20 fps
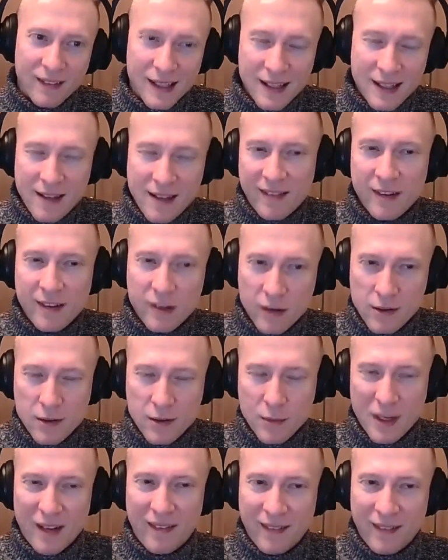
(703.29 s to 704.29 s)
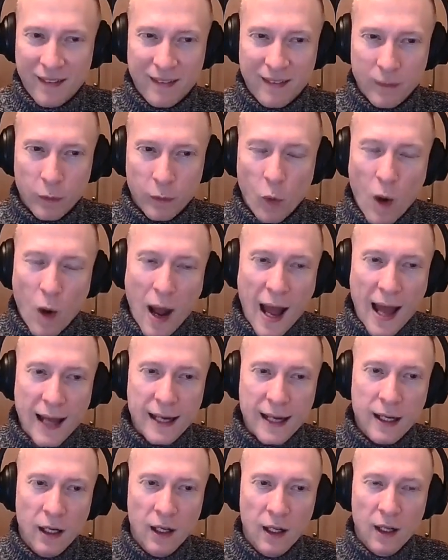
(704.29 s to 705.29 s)
and it needs to do them in a sensible
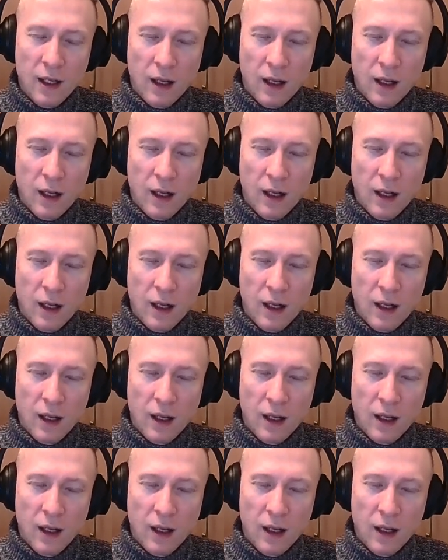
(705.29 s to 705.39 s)
way.